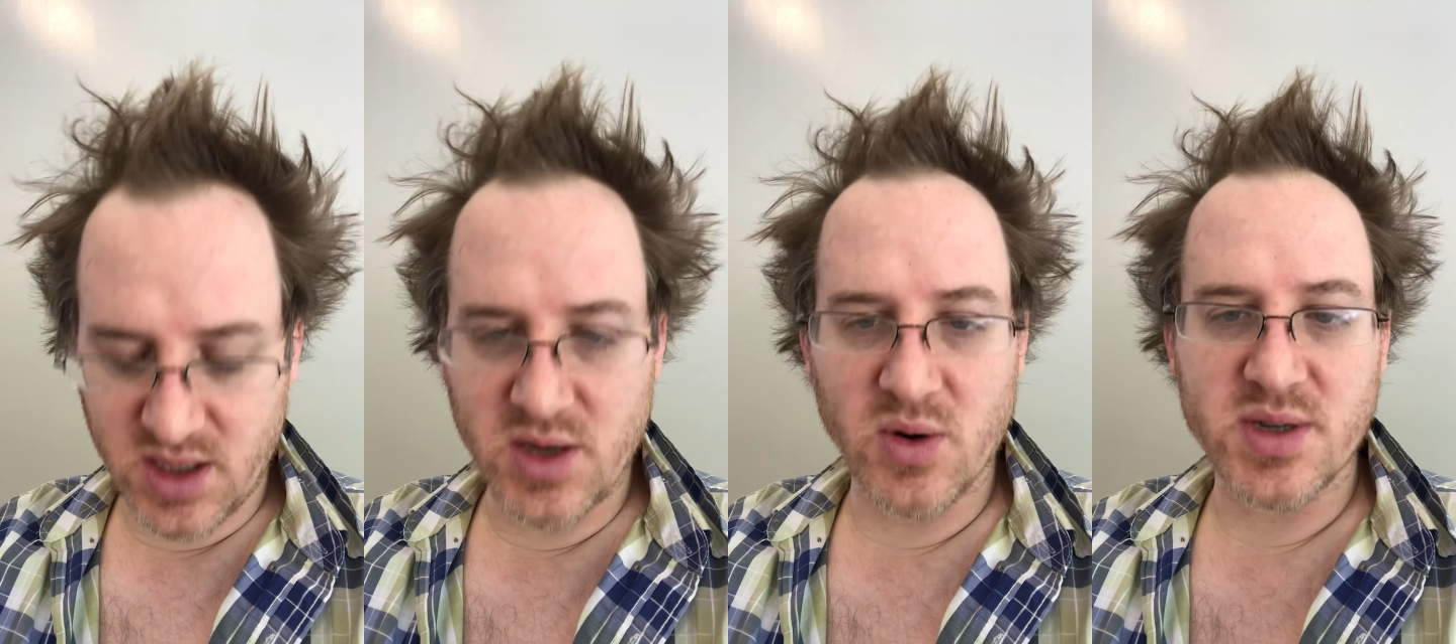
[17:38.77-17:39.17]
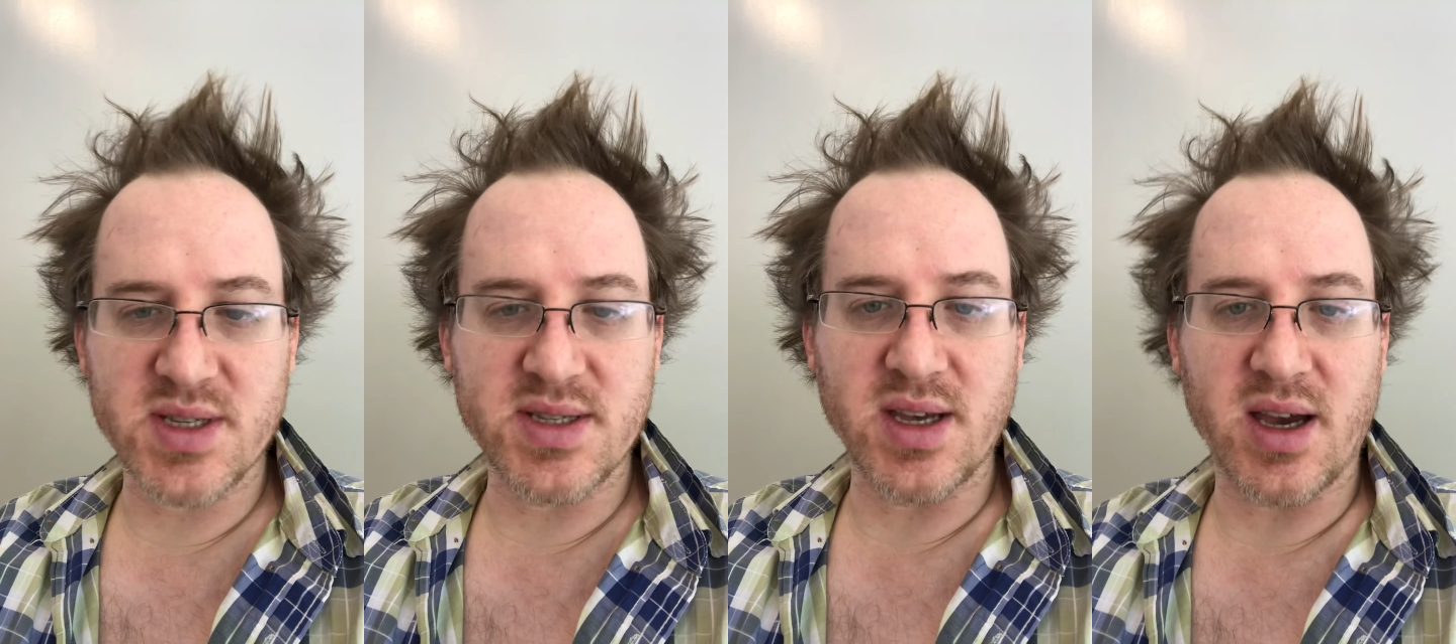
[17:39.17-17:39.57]
you're
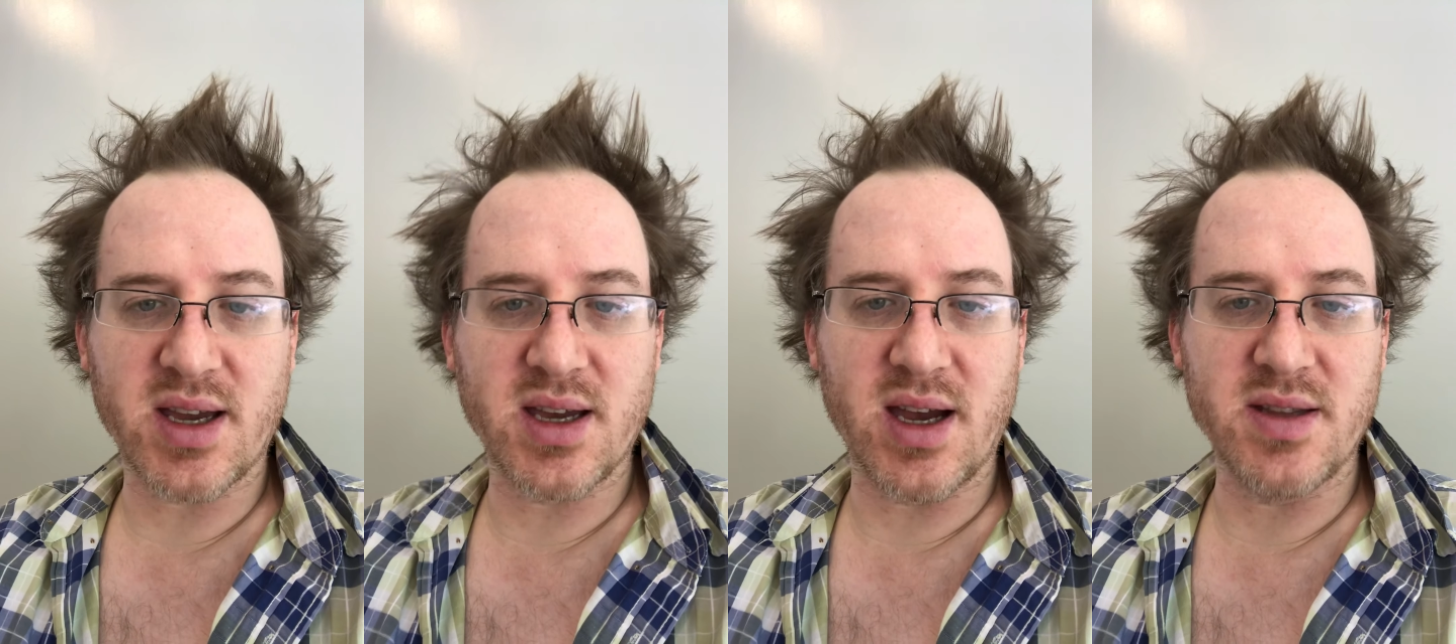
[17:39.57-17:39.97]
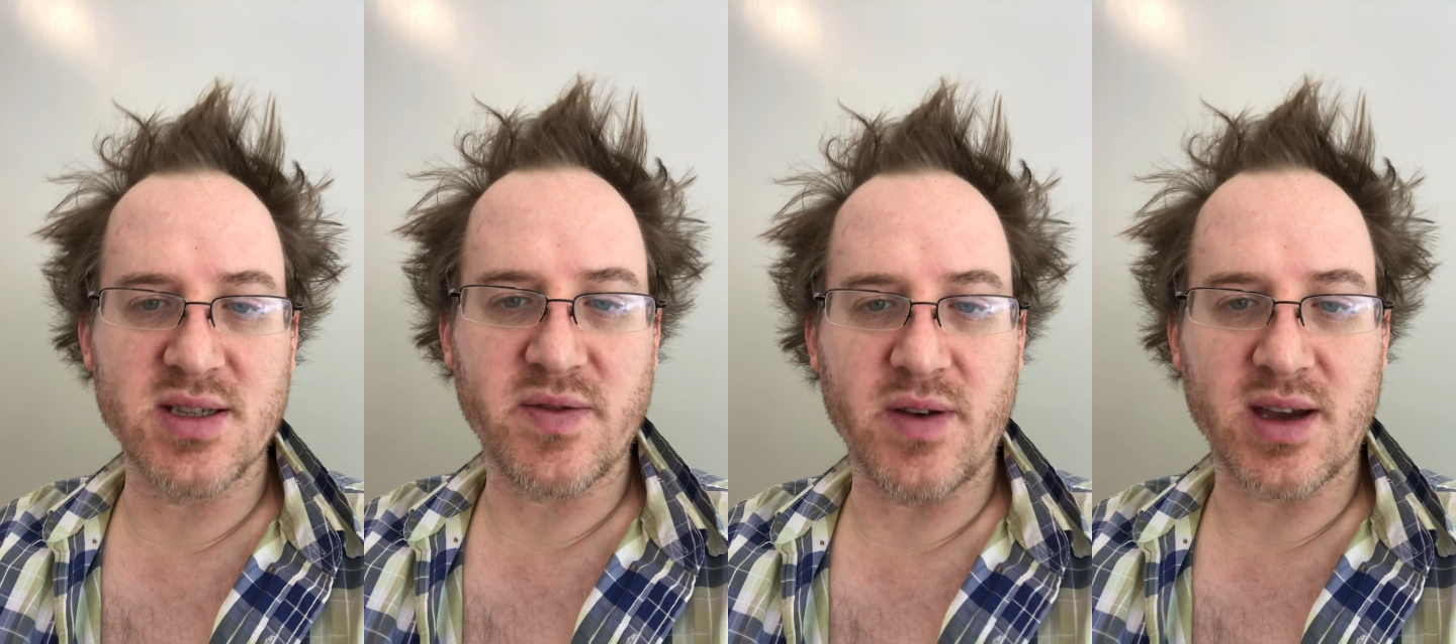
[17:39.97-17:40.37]
stuck on
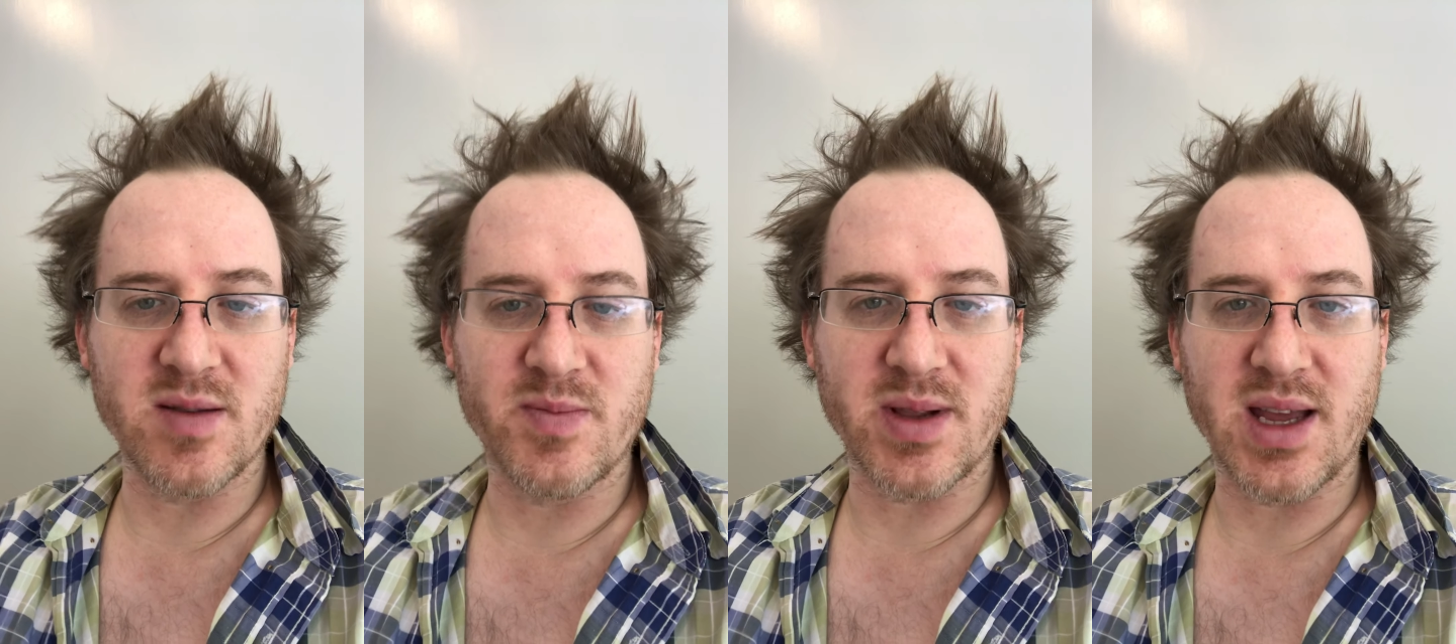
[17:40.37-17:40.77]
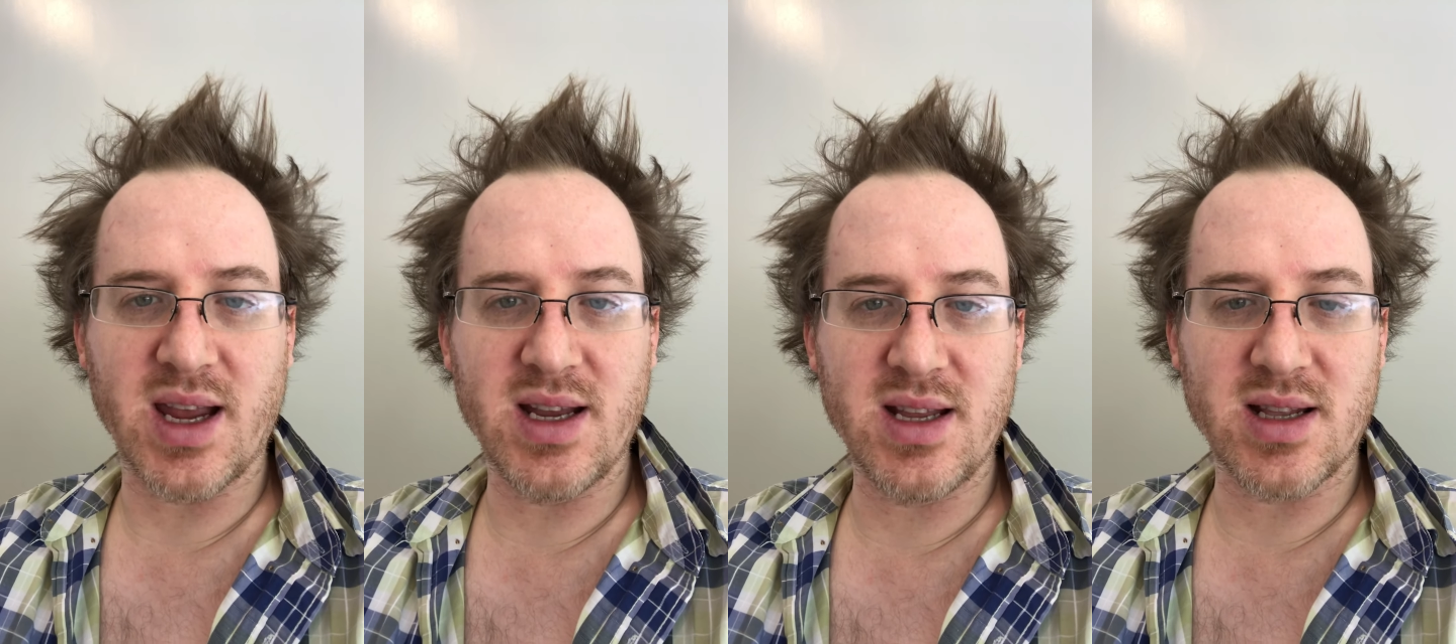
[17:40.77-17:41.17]
this fucking
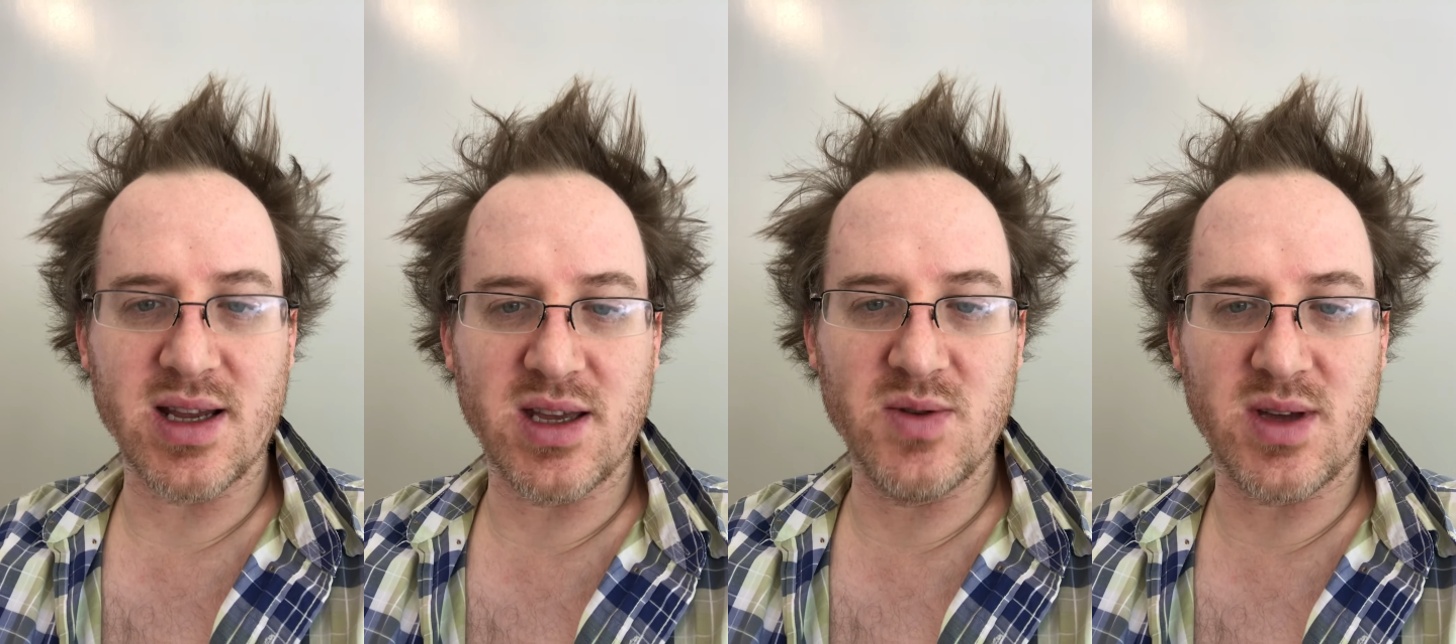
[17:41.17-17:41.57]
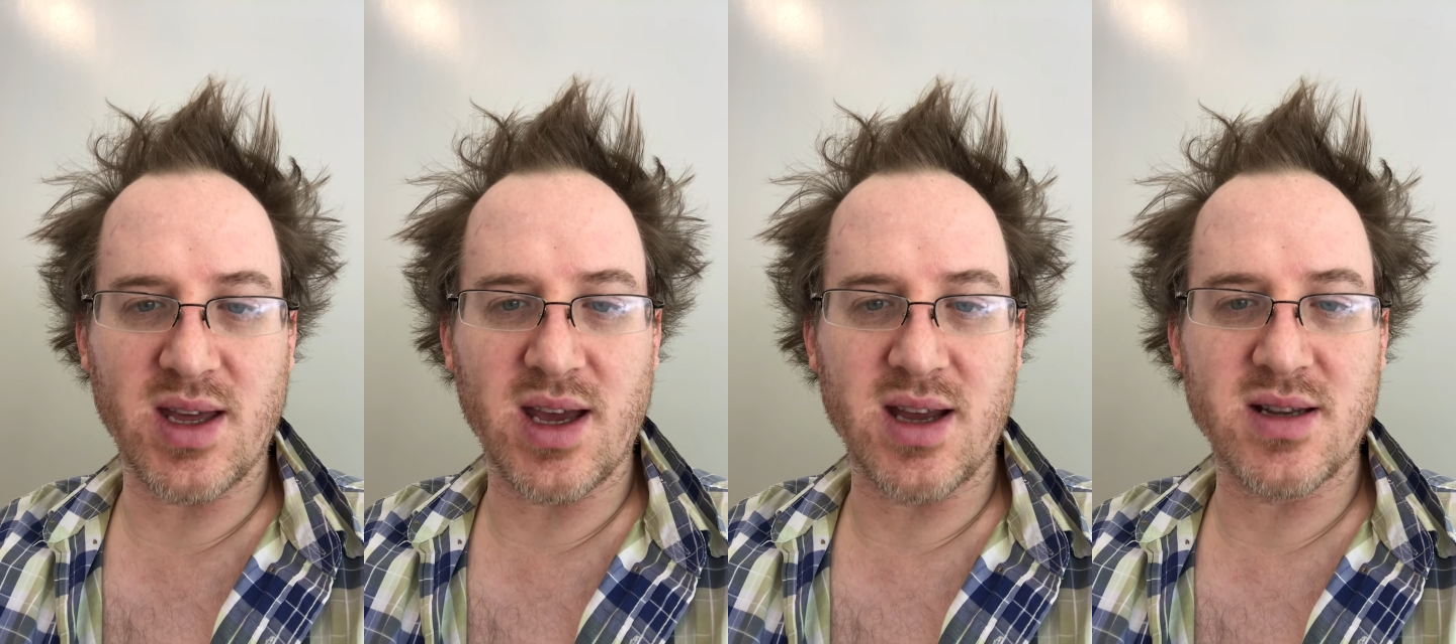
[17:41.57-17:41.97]
planet, like you
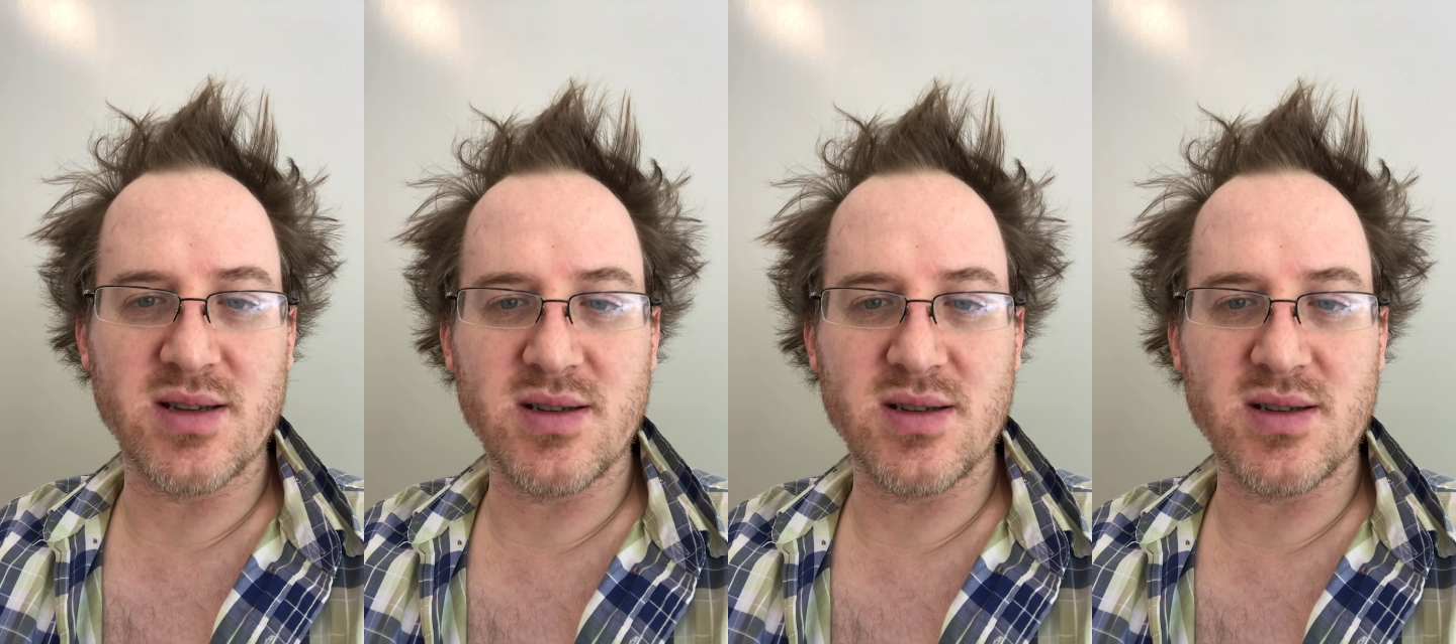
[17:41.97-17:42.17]
can't